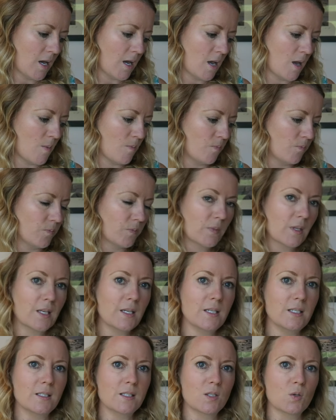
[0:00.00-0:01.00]
um,
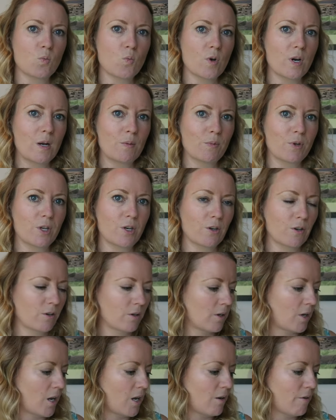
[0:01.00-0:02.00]
is the one I'm going
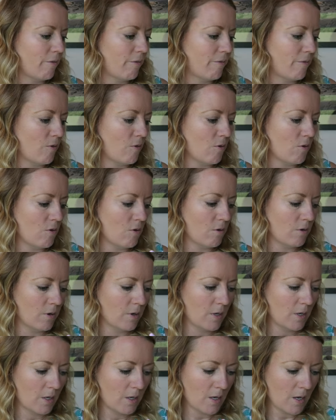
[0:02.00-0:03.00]
to go
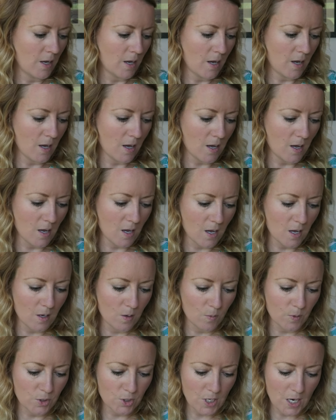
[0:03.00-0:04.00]
for.
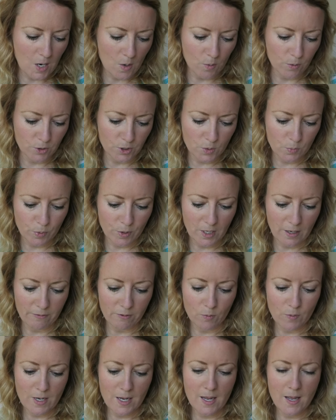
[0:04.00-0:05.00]
Uh, which I will just put
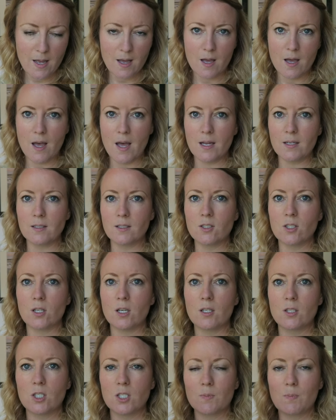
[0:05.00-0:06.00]
everywhere.
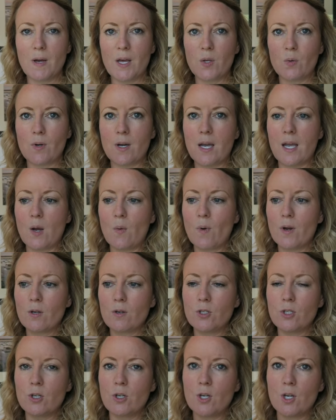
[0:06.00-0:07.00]
And just by the way,
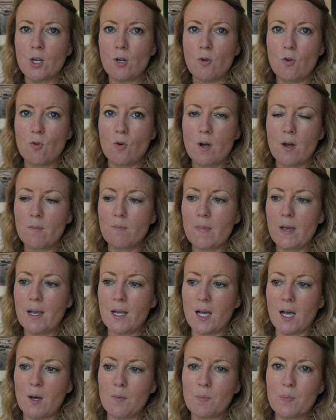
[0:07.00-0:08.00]
when you're doing your
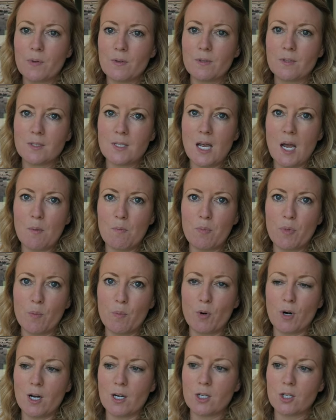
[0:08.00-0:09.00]
makeup, tap
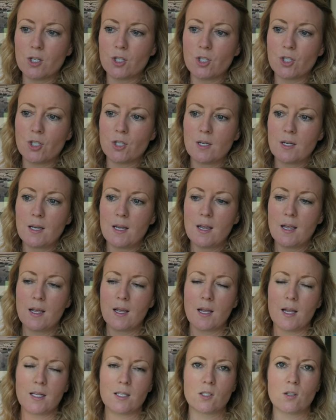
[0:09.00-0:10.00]
the brush.
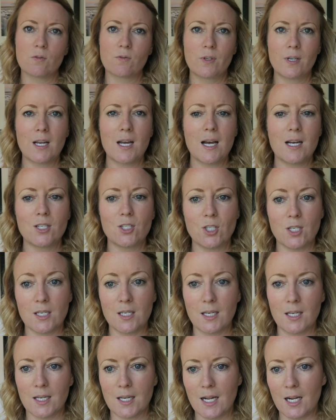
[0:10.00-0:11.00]
It's not very
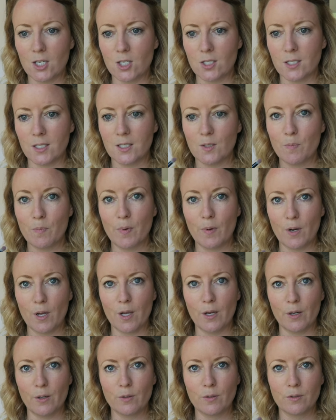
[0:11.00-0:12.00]
hygienic actually to
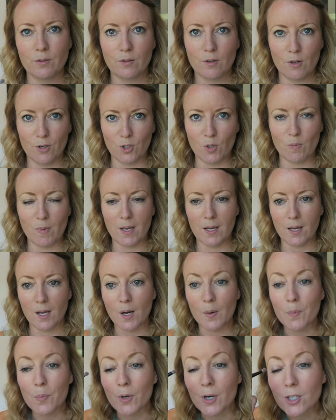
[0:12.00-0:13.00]
blow on your
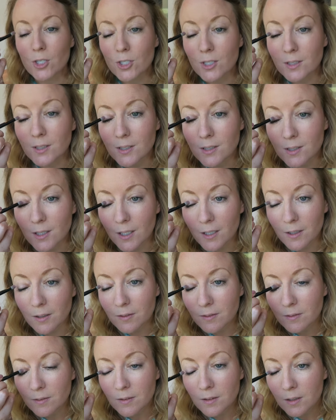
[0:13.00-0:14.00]
makeup brushes,
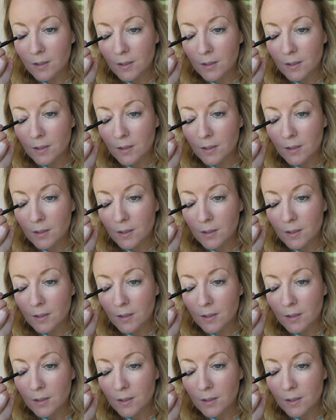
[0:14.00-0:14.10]
so